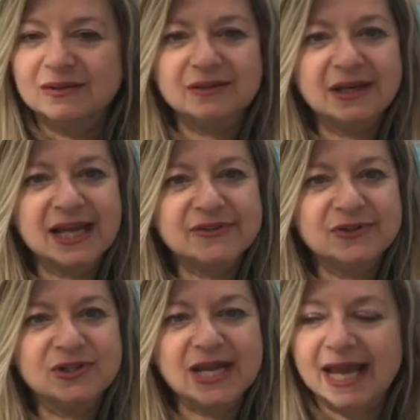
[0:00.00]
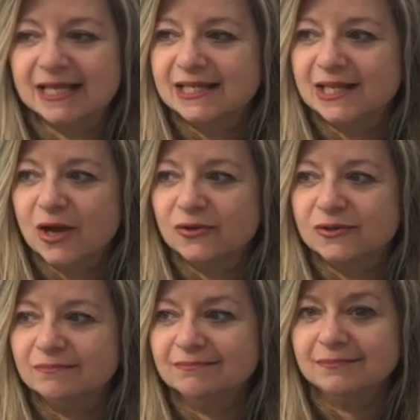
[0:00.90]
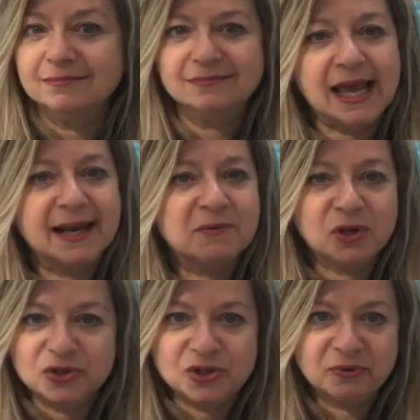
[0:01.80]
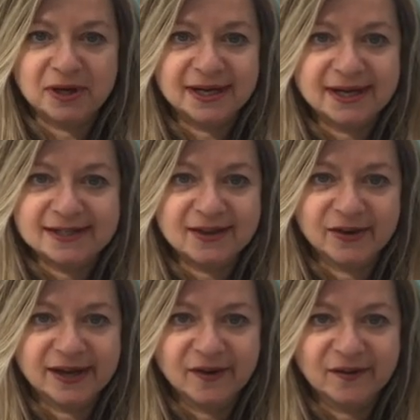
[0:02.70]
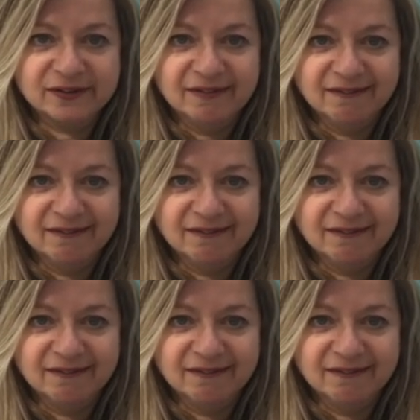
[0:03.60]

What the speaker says: the last few days, it goes, and I'm not sure what it is going on.